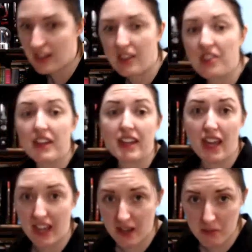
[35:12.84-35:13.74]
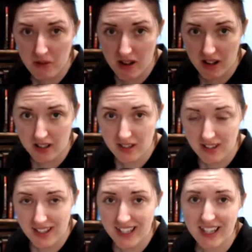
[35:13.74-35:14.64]
the camera
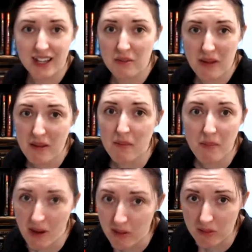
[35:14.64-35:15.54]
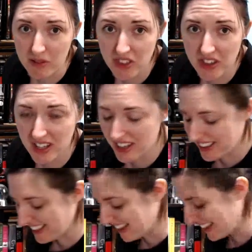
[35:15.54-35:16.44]
in my mouth
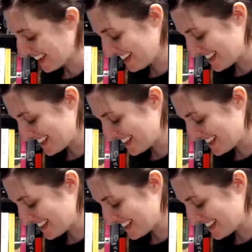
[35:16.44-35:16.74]
like I